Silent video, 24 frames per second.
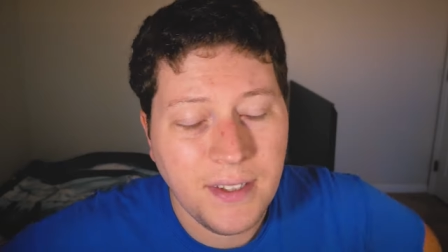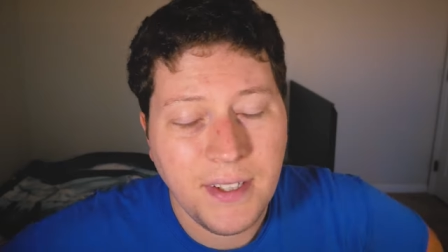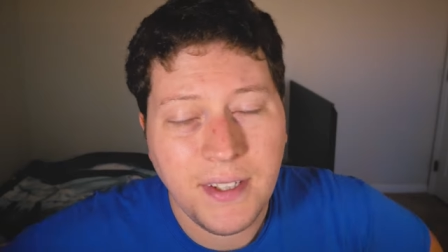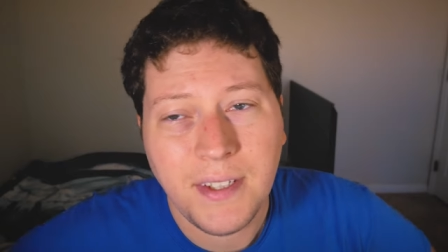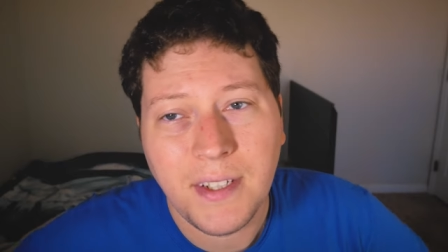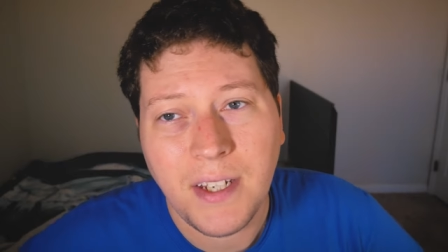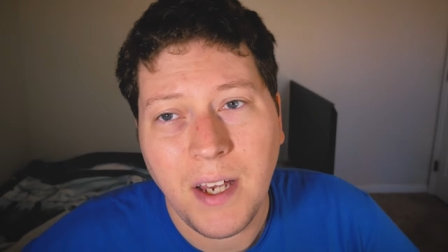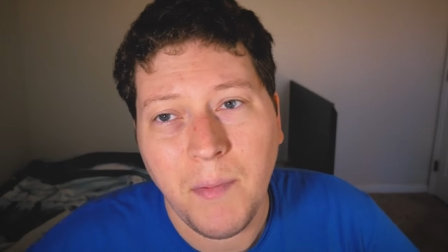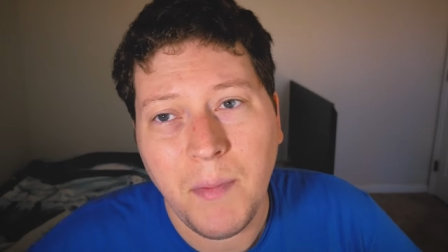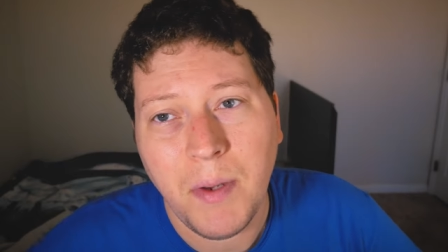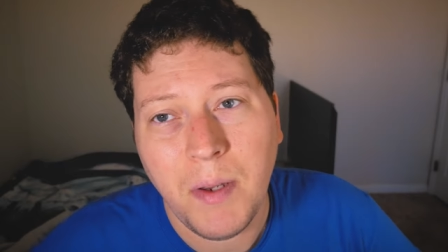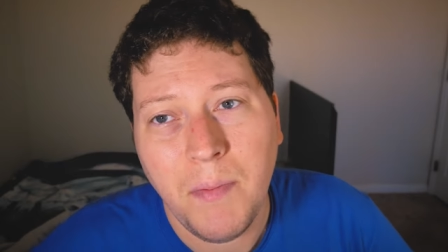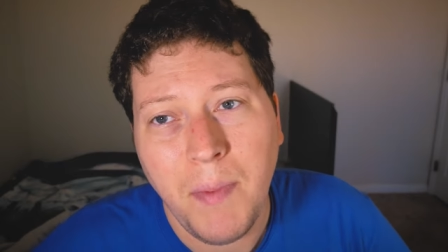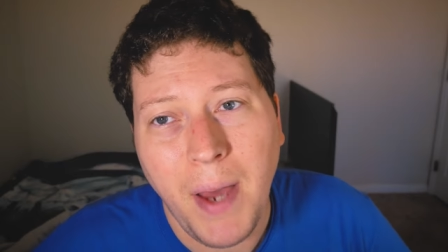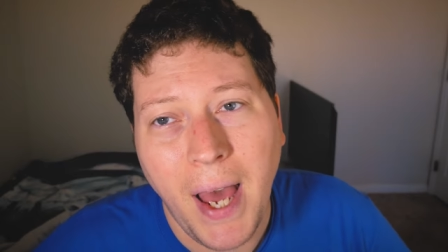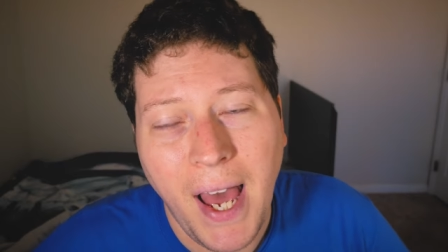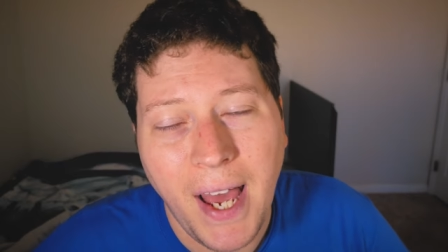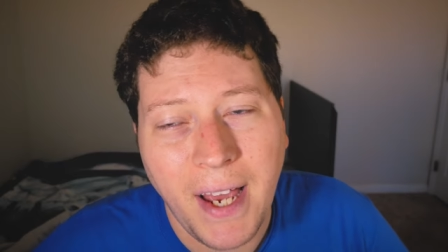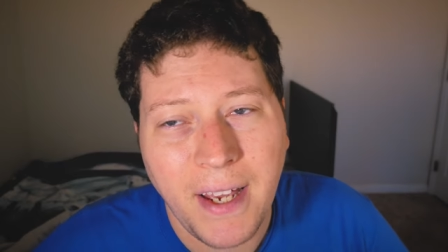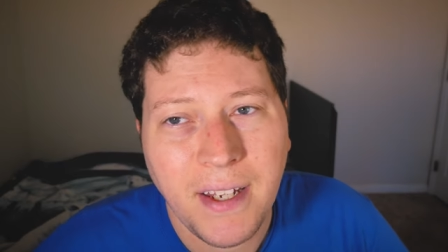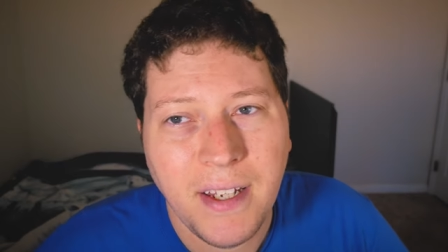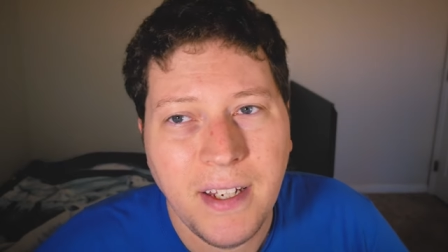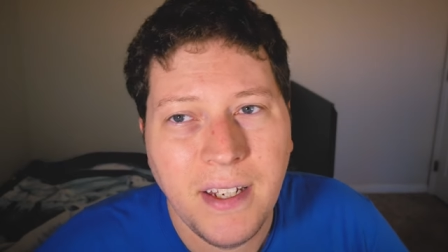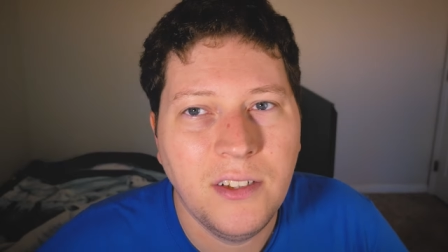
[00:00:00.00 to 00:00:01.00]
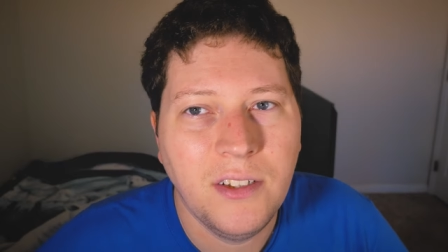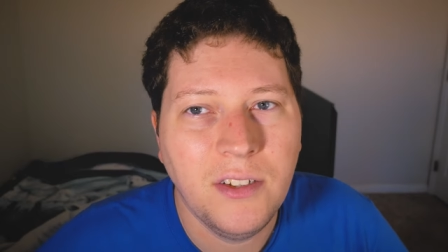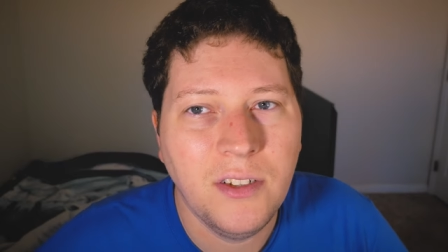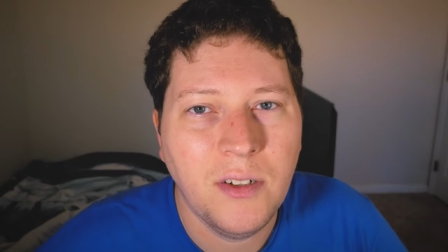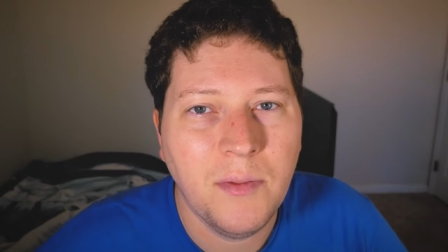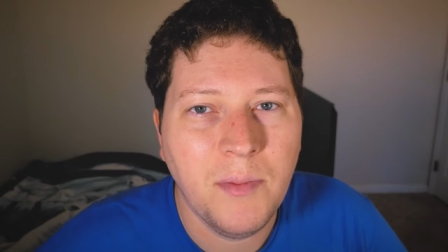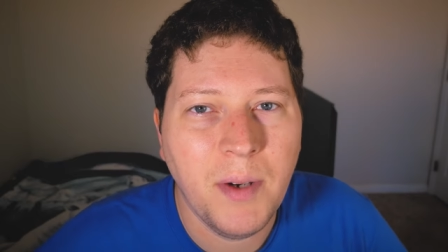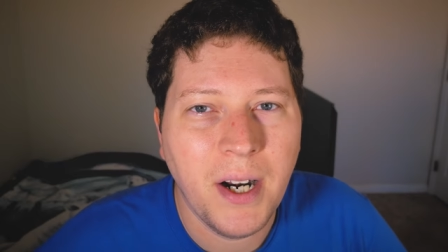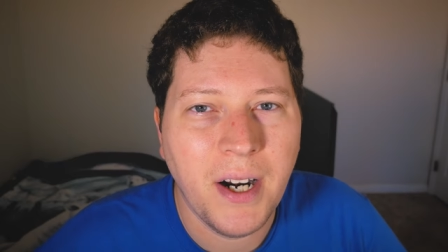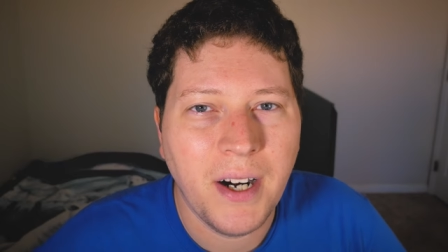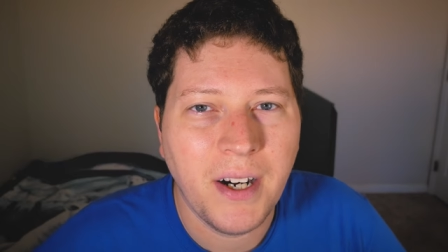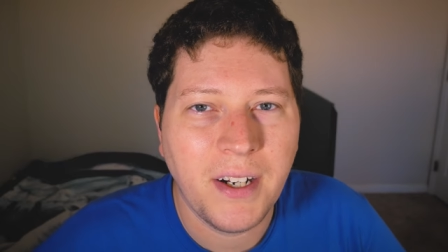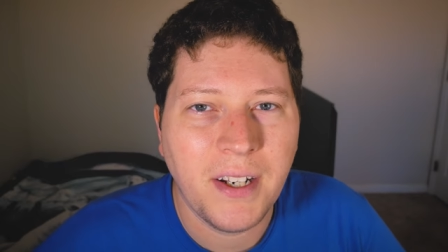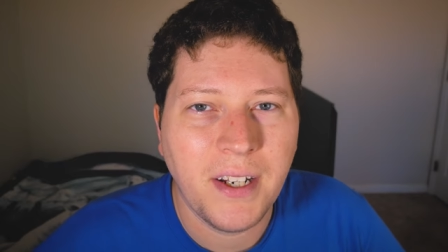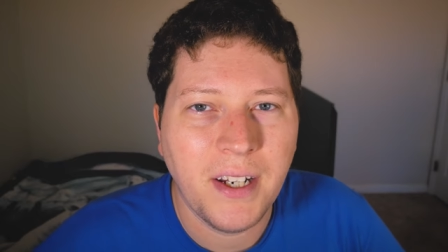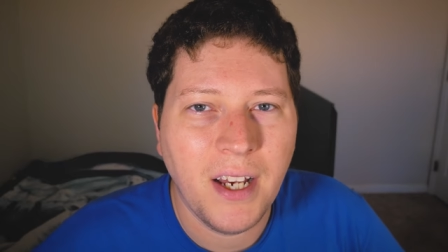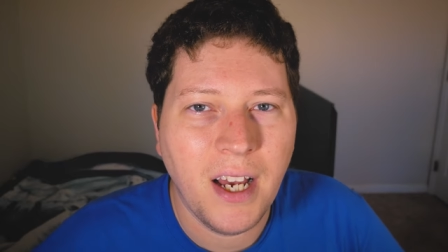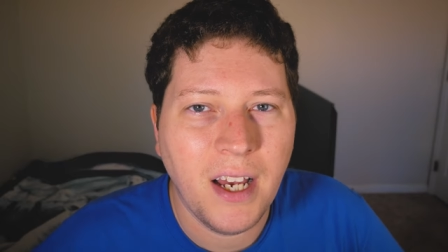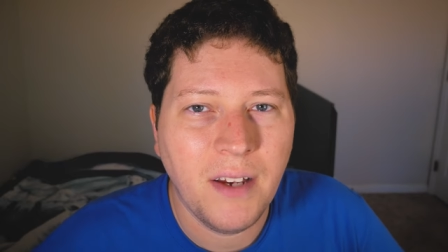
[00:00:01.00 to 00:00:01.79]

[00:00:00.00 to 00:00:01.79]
Since coming back to America,